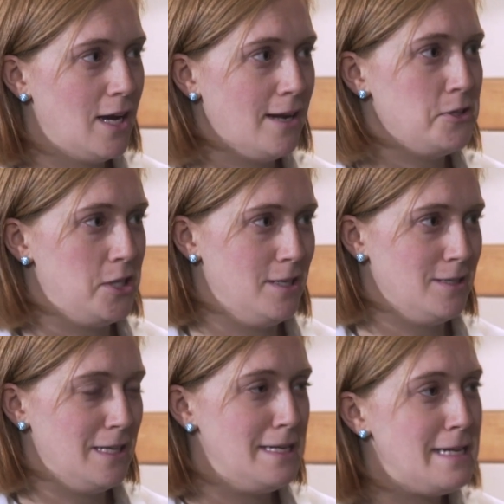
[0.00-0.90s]

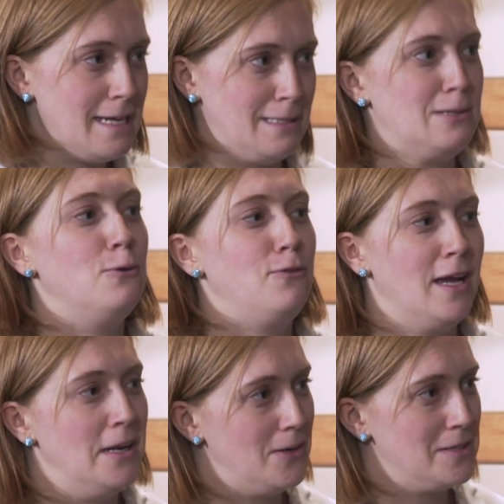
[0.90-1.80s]
challenges that need
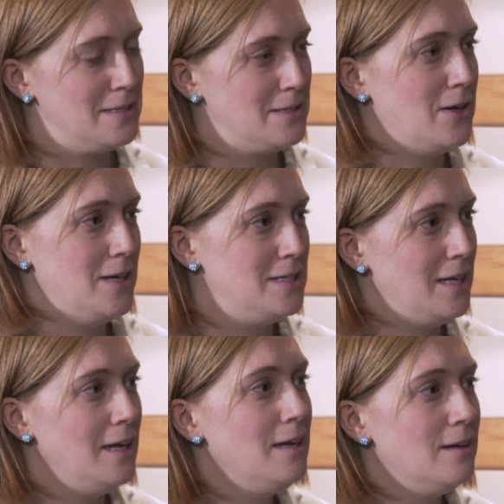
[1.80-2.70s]
solving in our
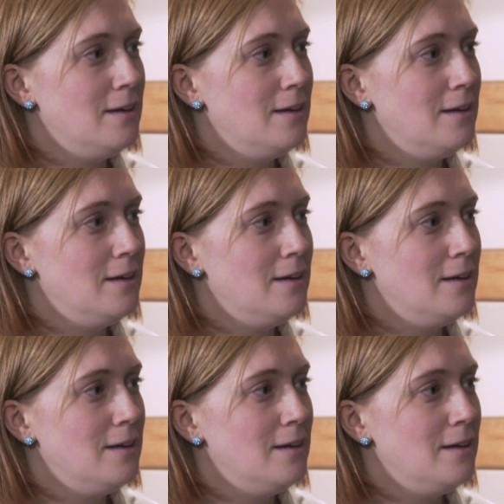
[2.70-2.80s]
society.